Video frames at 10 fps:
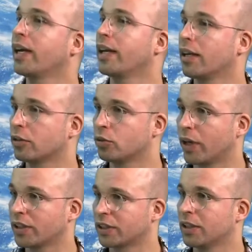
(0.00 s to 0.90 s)
and
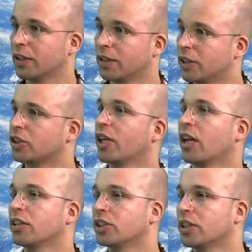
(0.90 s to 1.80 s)
address this
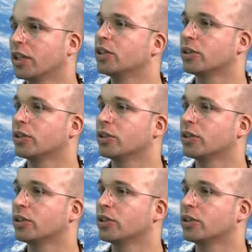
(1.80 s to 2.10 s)
challenging issue.